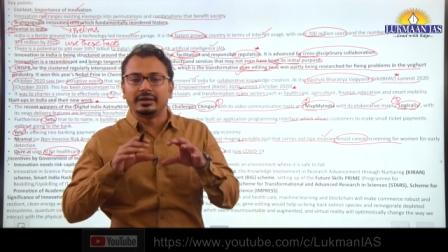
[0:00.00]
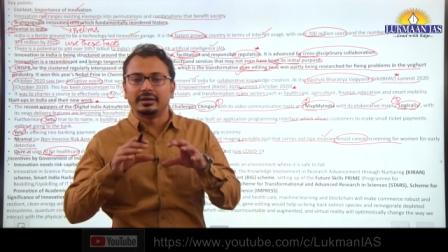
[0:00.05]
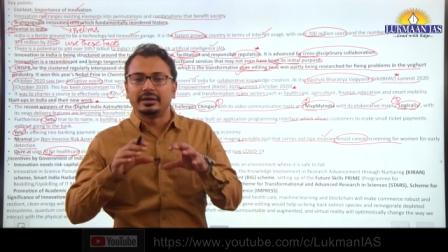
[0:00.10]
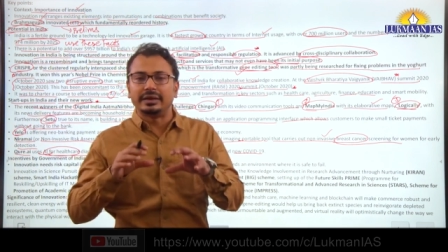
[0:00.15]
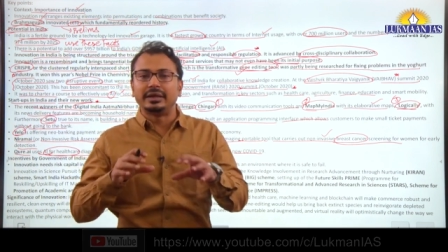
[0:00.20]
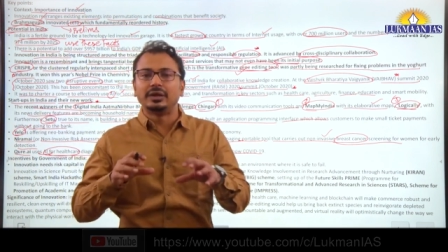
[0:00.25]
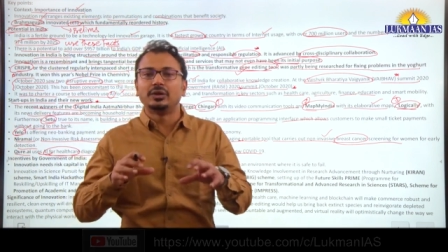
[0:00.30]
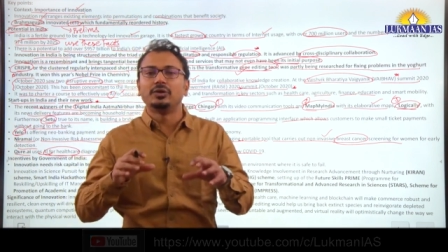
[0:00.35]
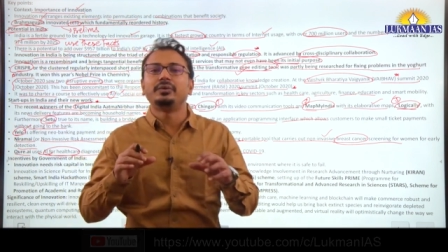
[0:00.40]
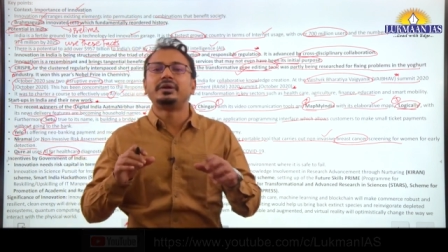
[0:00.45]

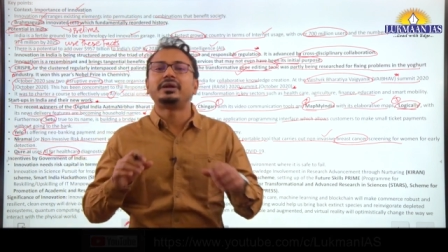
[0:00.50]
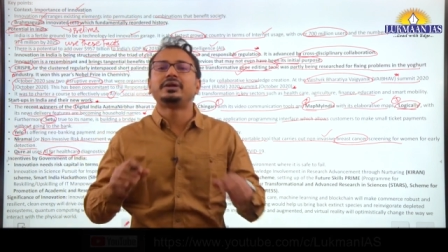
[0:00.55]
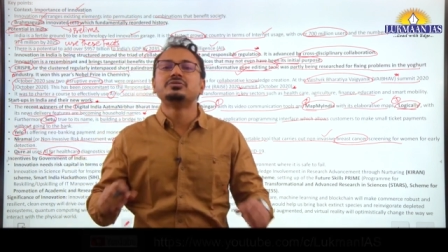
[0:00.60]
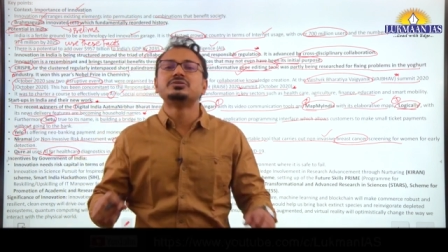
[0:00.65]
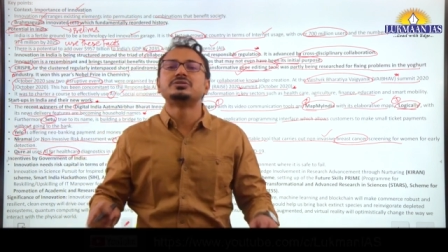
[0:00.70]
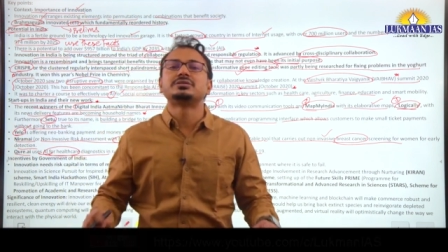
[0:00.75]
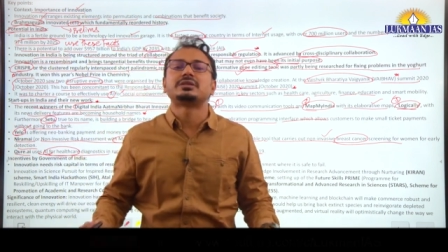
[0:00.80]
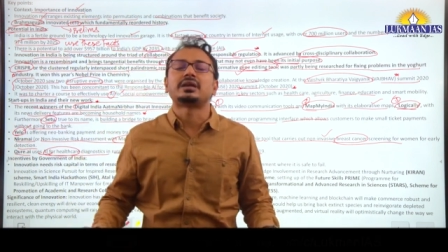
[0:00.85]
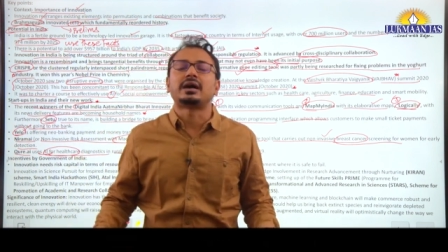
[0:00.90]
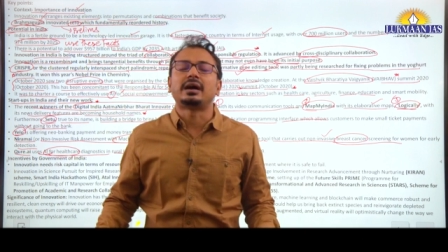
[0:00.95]
innovative
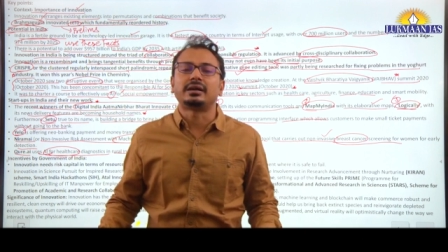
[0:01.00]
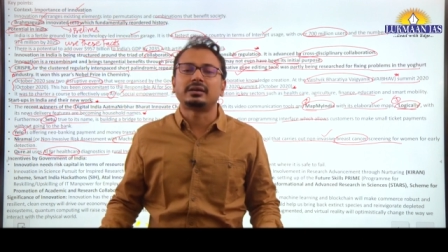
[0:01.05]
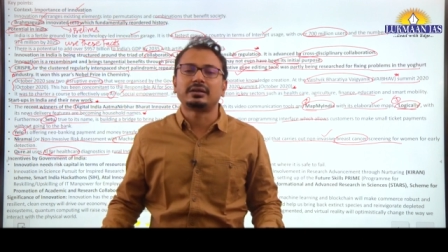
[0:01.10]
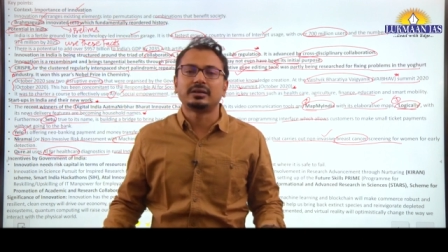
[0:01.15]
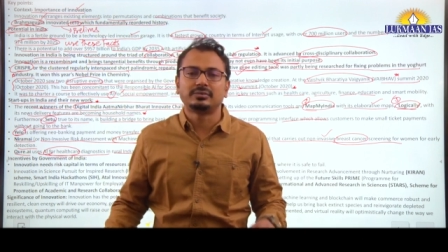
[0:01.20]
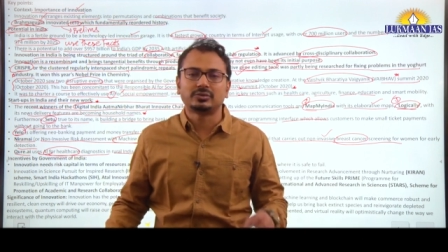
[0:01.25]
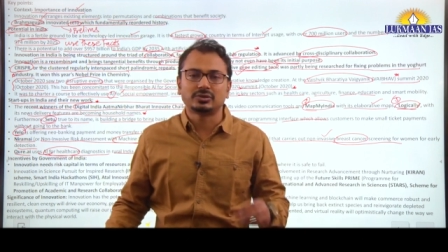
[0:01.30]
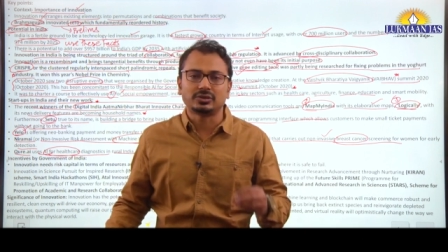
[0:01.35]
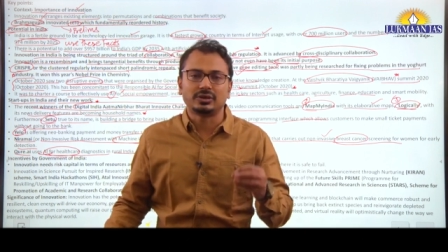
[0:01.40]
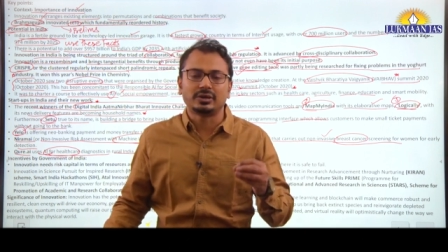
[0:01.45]

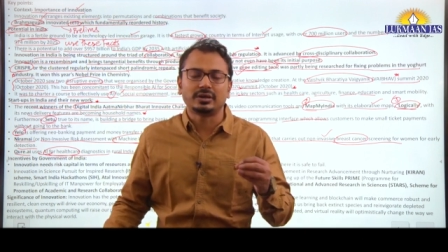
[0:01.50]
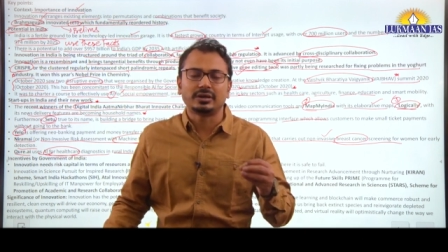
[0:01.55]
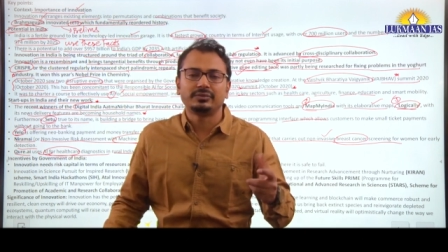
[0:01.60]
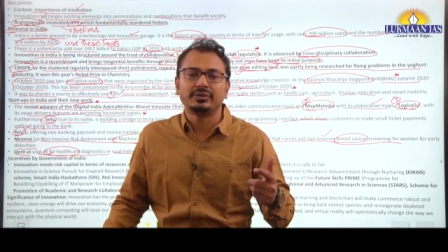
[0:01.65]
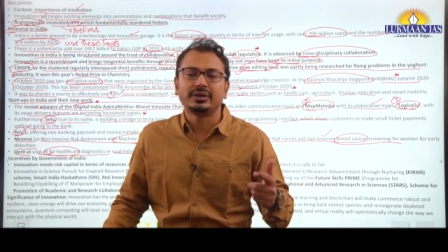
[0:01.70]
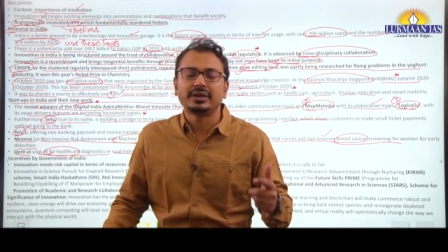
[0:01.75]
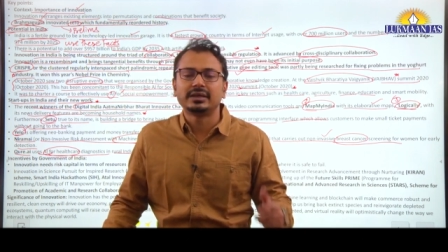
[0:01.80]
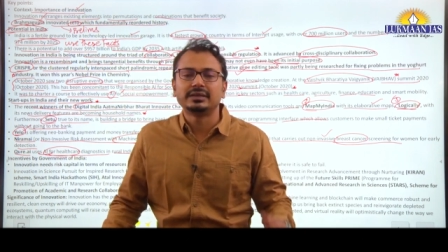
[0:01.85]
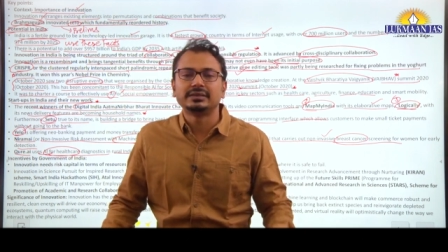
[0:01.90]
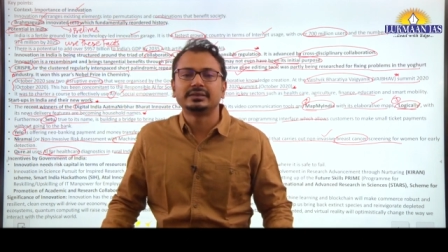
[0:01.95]
startups or
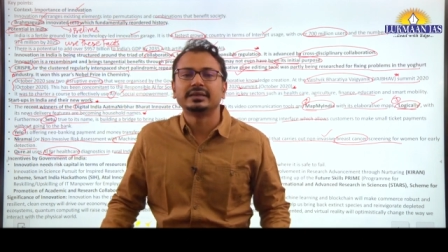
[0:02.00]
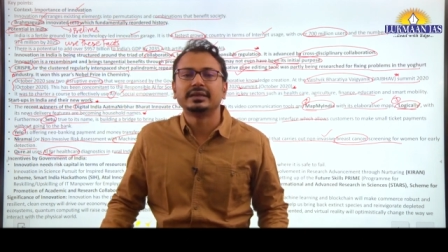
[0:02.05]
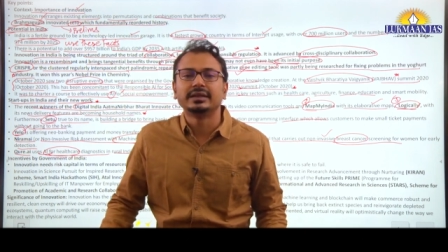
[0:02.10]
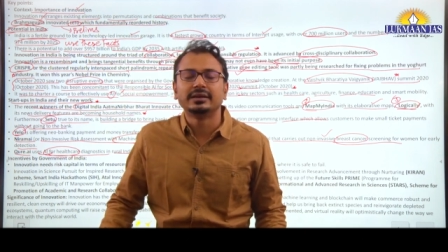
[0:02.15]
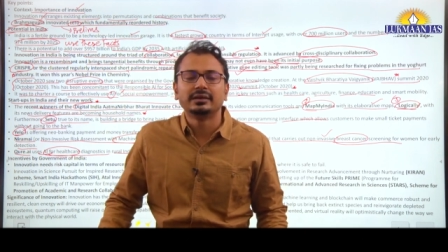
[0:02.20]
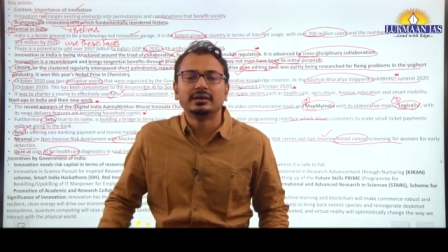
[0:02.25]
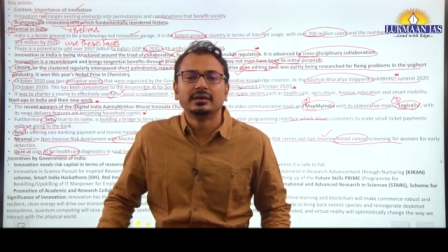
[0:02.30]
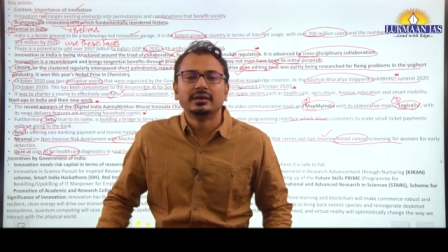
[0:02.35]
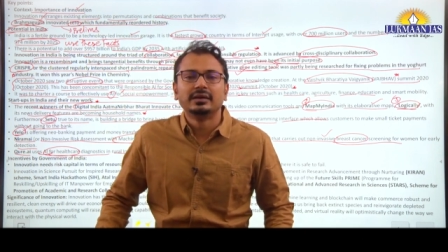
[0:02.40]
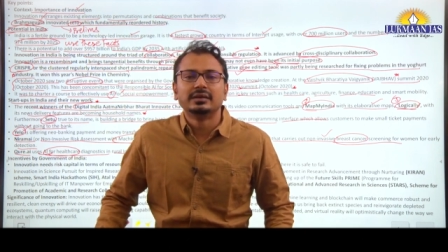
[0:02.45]
we can
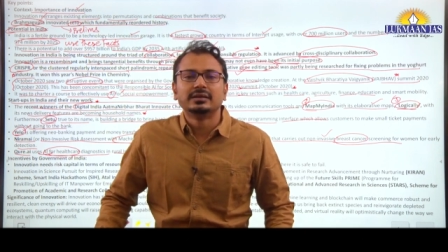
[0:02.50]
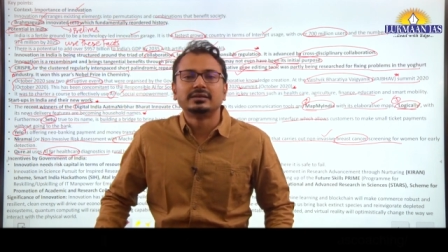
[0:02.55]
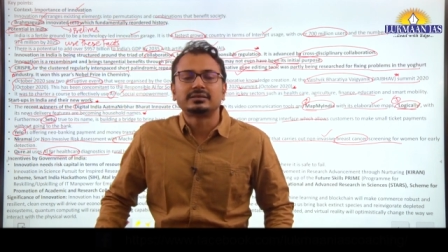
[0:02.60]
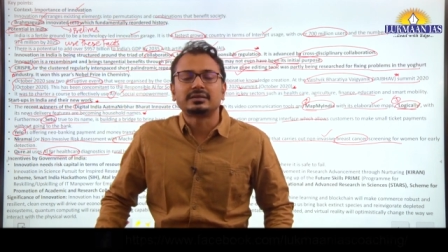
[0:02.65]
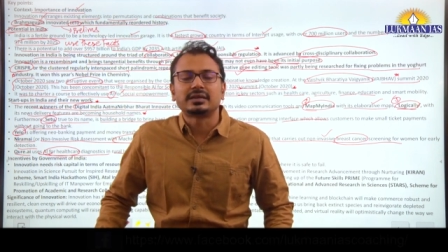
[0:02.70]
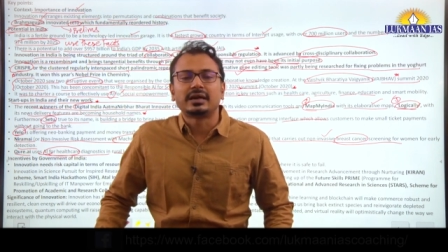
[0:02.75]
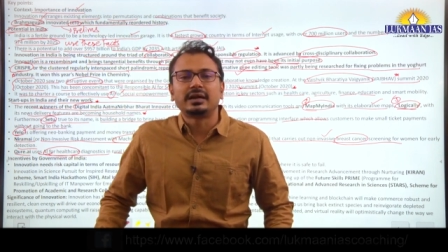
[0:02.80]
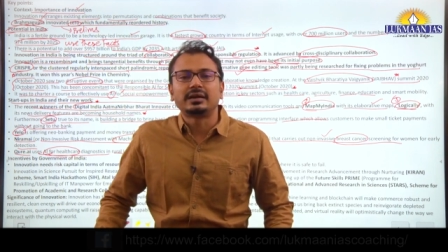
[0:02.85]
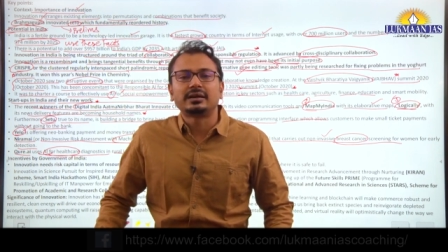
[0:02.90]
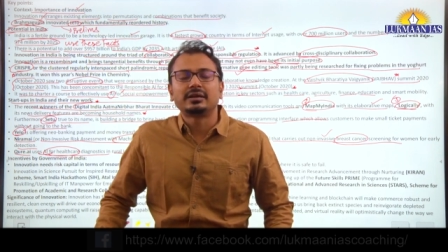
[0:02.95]
say
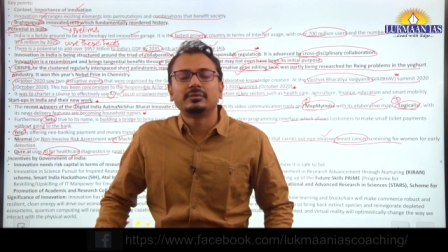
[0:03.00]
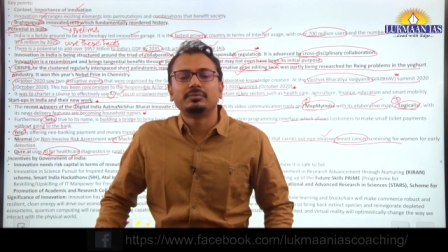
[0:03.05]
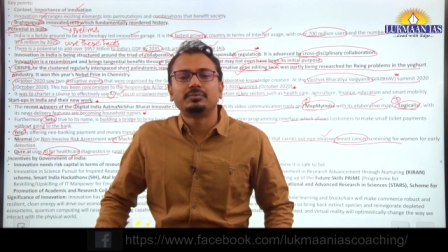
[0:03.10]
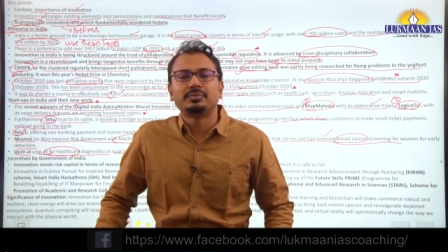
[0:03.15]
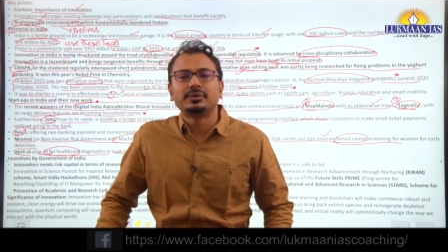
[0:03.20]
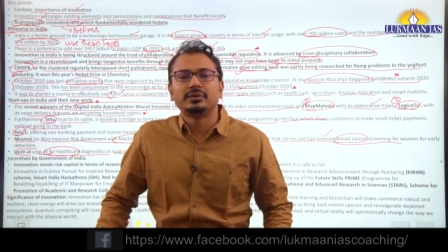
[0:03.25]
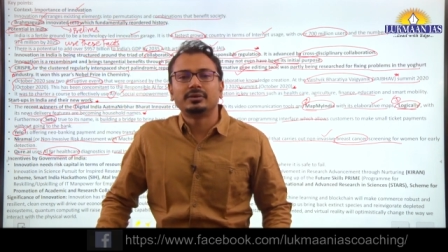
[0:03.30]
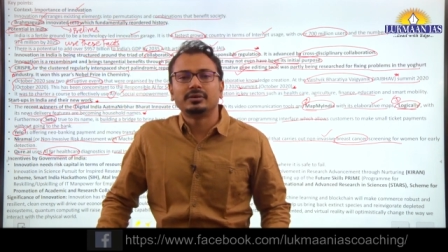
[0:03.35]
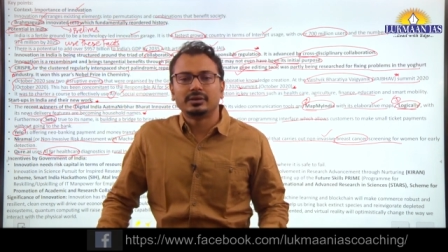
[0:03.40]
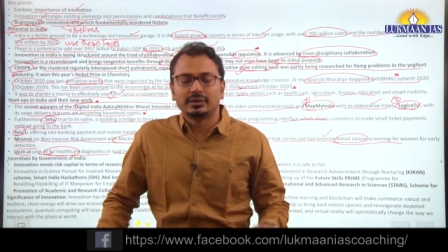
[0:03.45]
startup